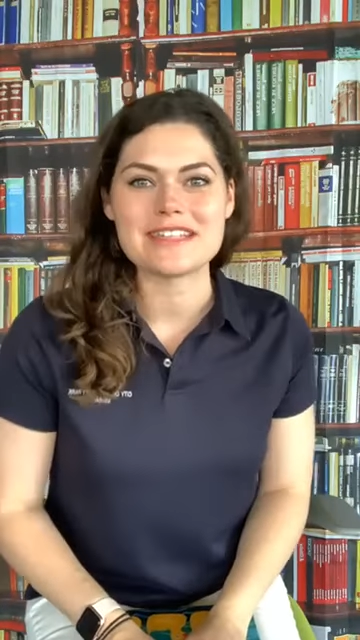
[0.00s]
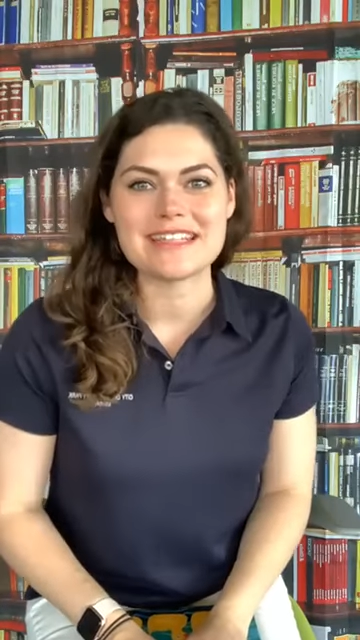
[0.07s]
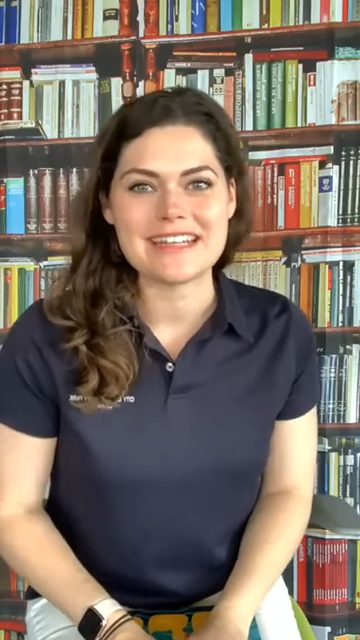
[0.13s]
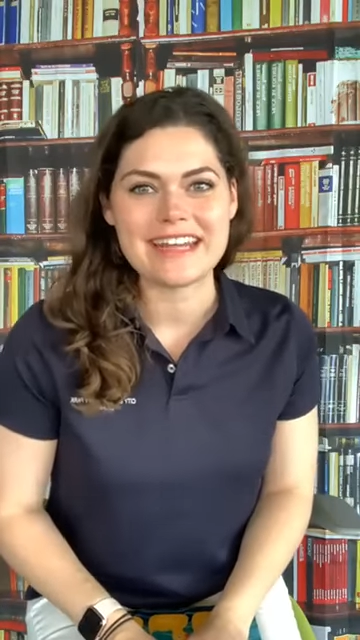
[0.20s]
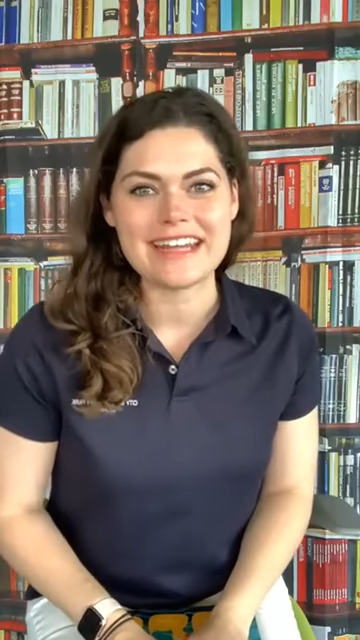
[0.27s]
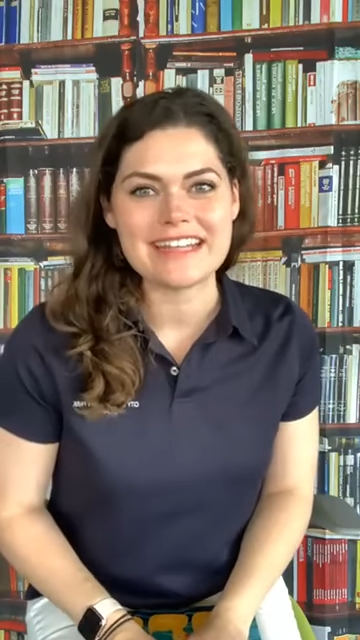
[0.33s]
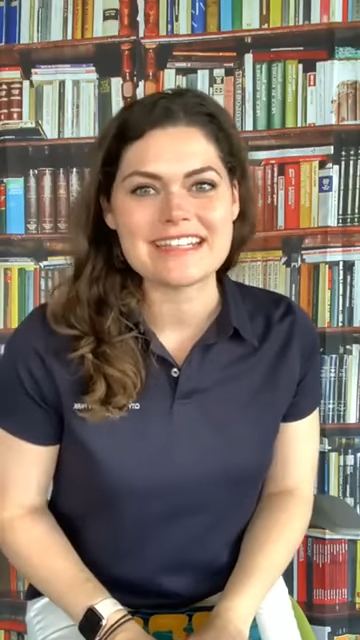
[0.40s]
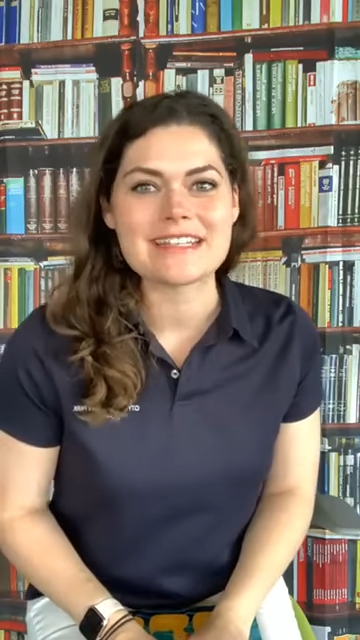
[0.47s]

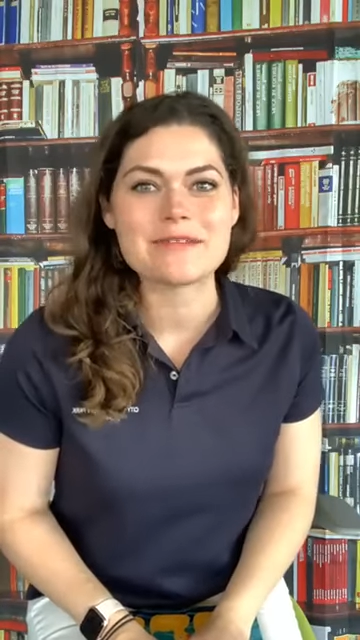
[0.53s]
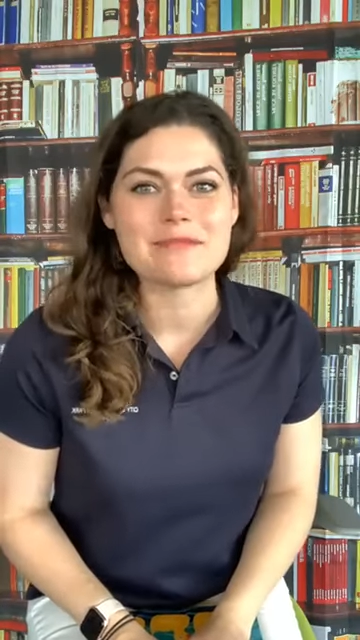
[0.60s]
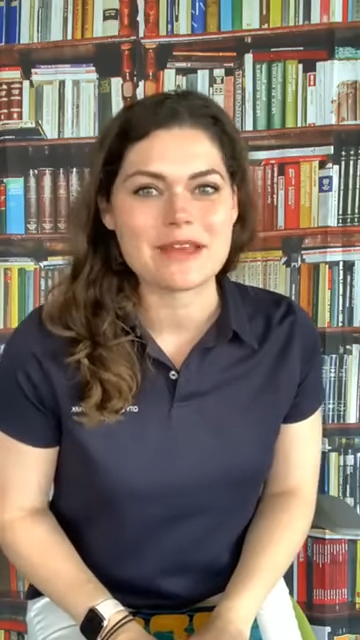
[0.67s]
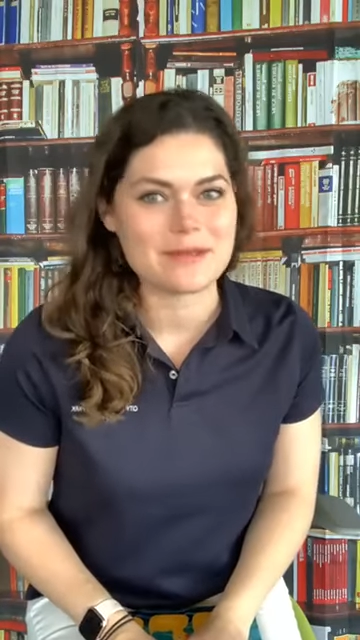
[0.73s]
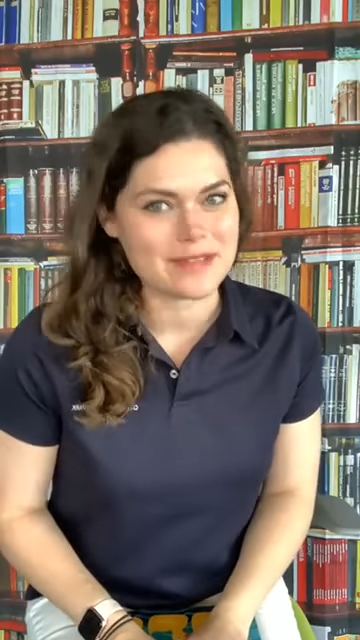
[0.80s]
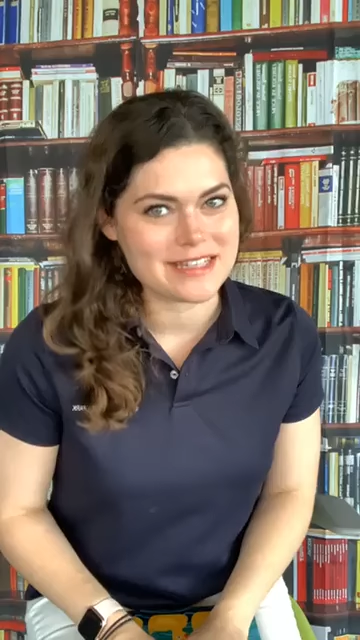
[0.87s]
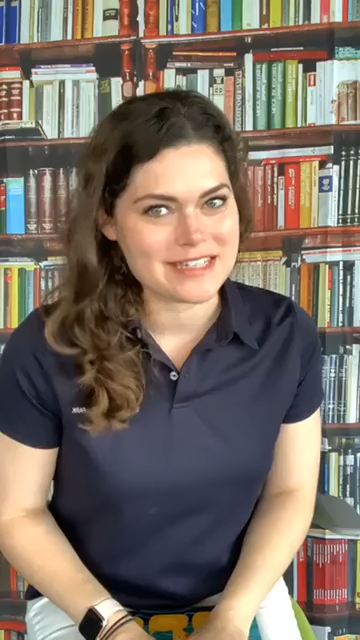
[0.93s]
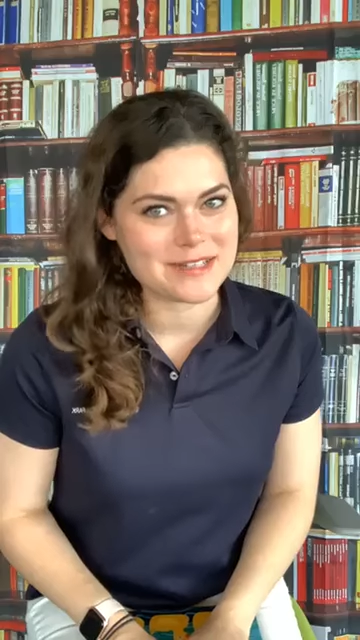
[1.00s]
today's
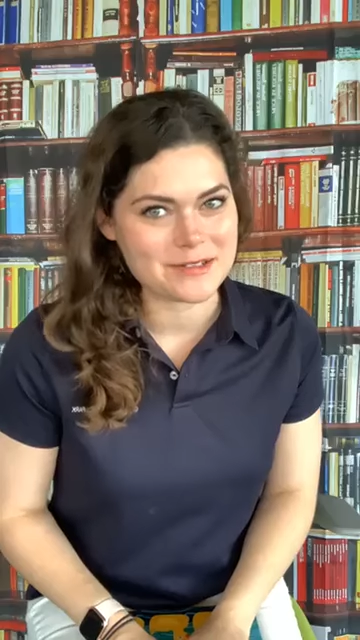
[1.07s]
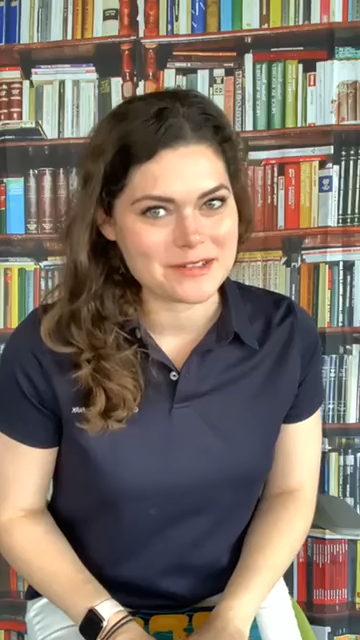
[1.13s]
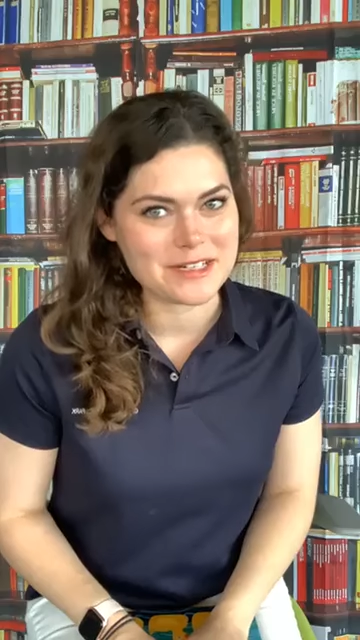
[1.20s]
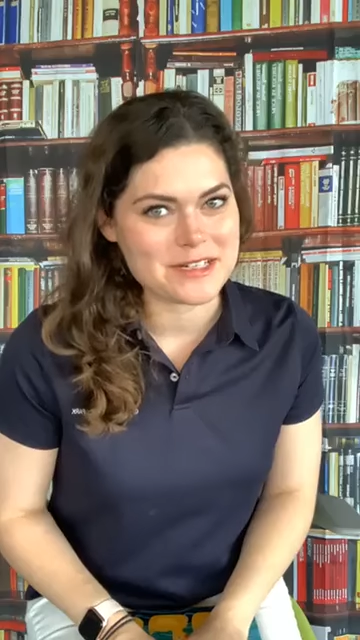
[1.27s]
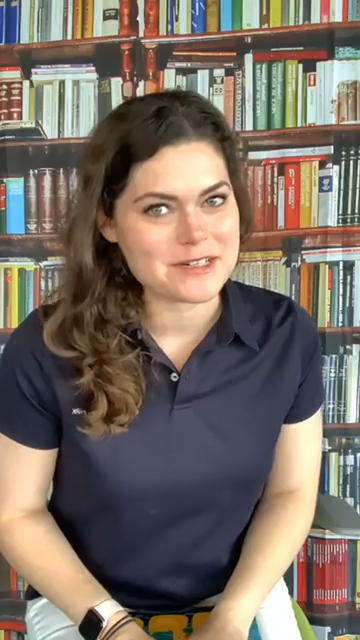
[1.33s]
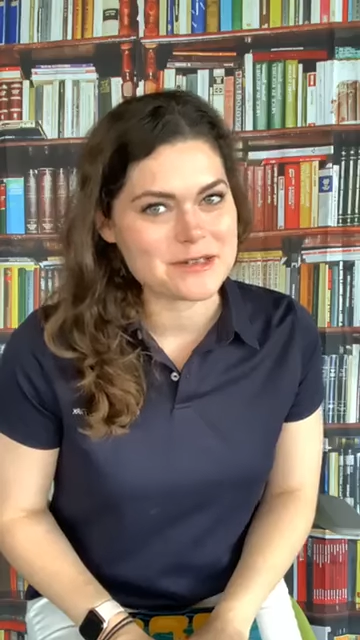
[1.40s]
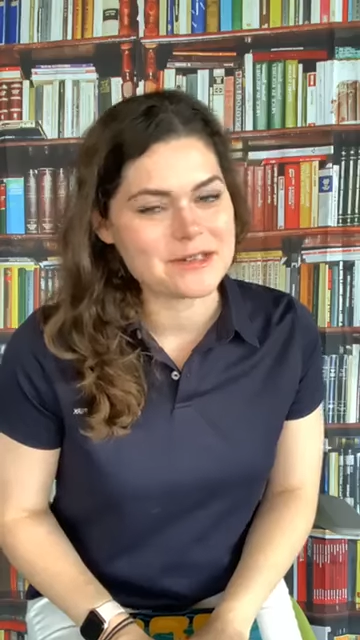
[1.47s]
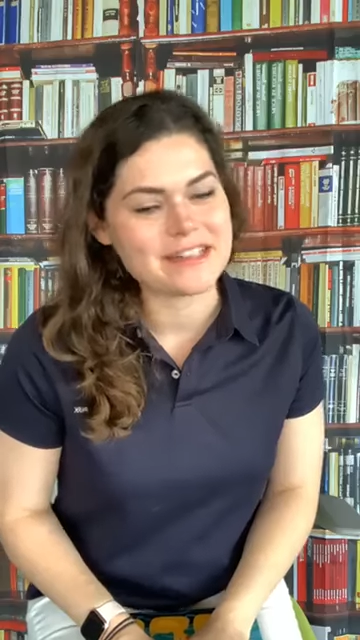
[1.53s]
Baby Story
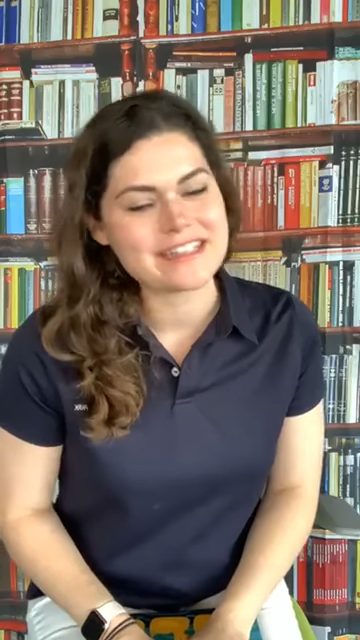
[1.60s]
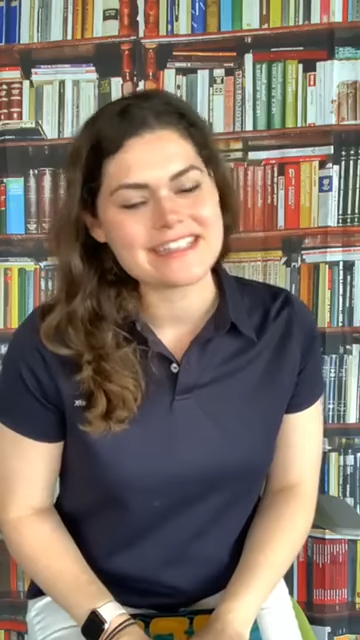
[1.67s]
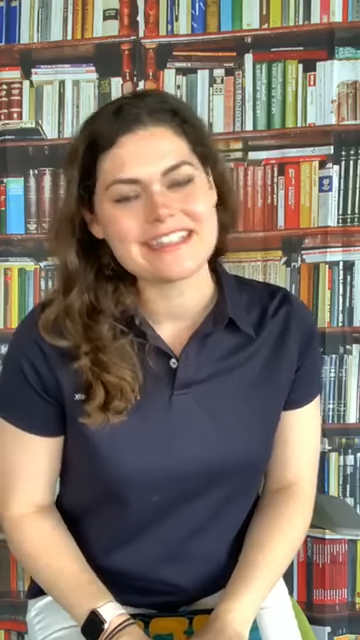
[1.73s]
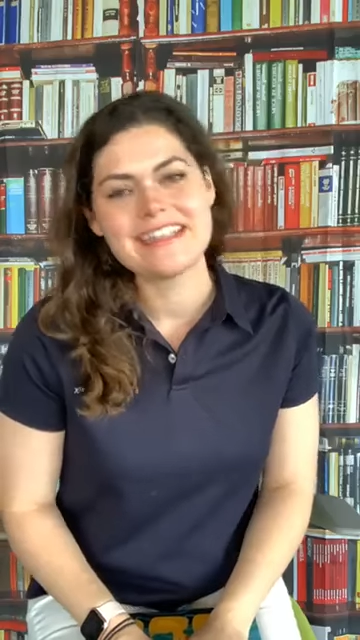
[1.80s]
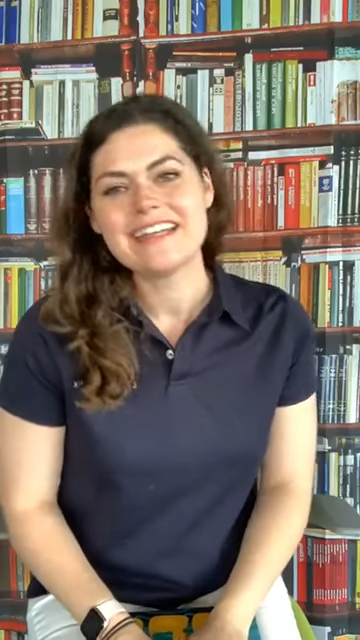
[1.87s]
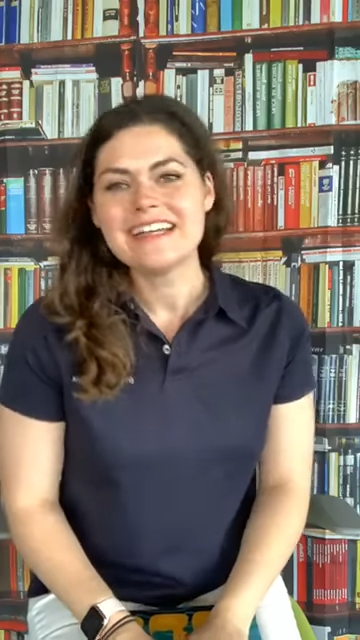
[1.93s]
Short.